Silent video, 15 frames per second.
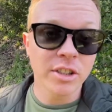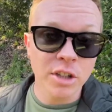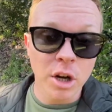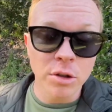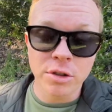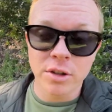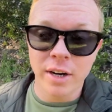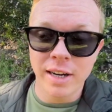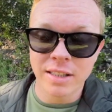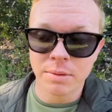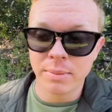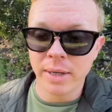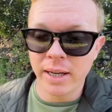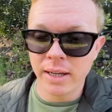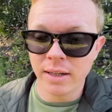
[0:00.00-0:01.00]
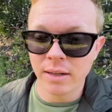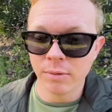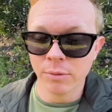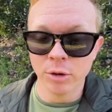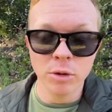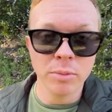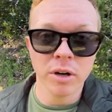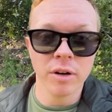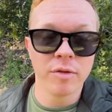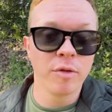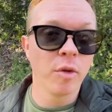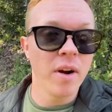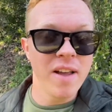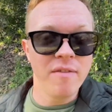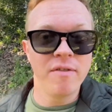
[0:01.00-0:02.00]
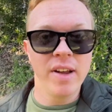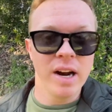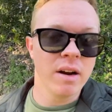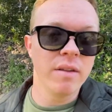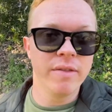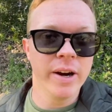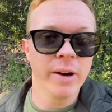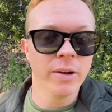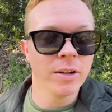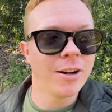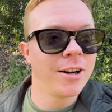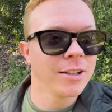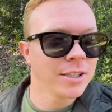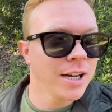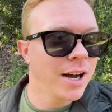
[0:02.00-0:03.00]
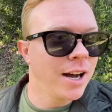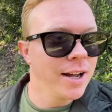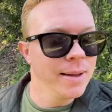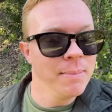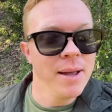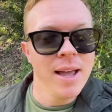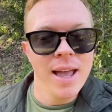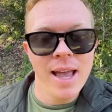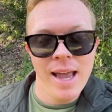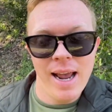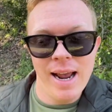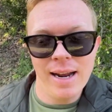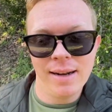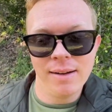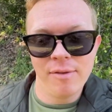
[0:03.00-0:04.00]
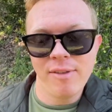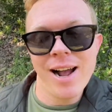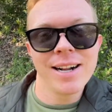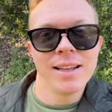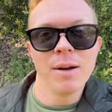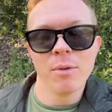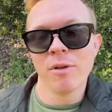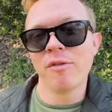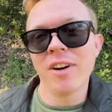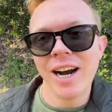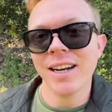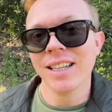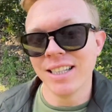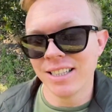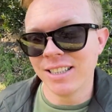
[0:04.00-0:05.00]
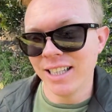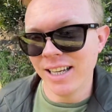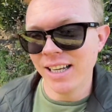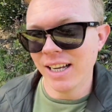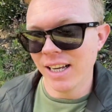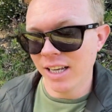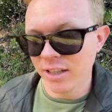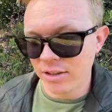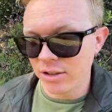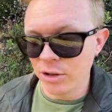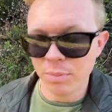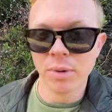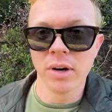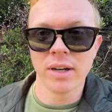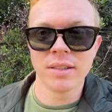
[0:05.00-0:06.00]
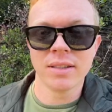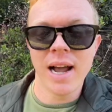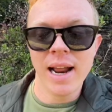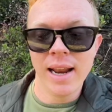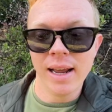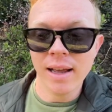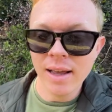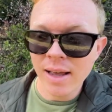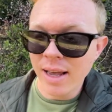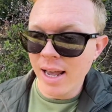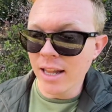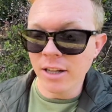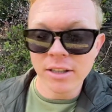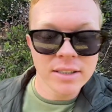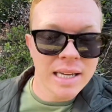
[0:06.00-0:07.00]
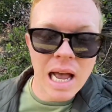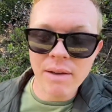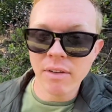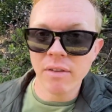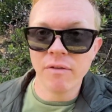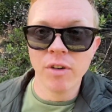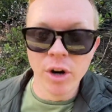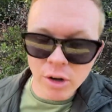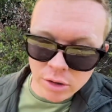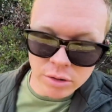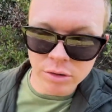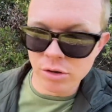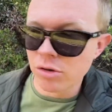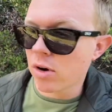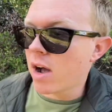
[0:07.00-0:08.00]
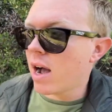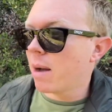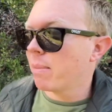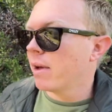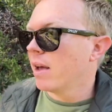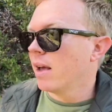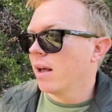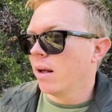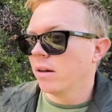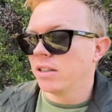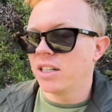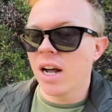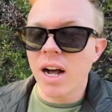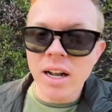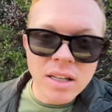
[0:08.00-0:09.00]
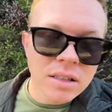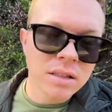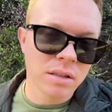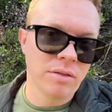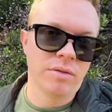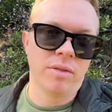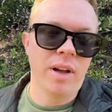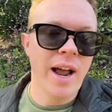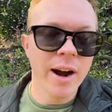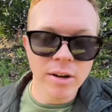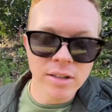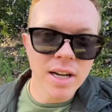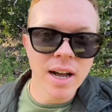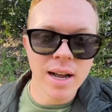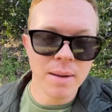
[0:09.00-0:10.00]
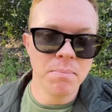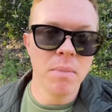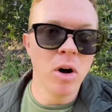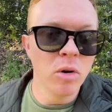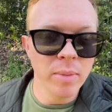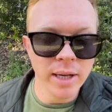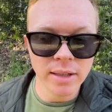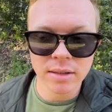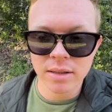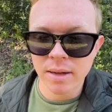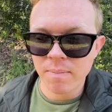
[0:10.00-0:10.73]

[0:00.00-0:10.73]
coaster has been rumored for a very, very long time, and the fact that we're finally seeing it is super exciting. It looks to have a vertical drop, tons of airtime moments,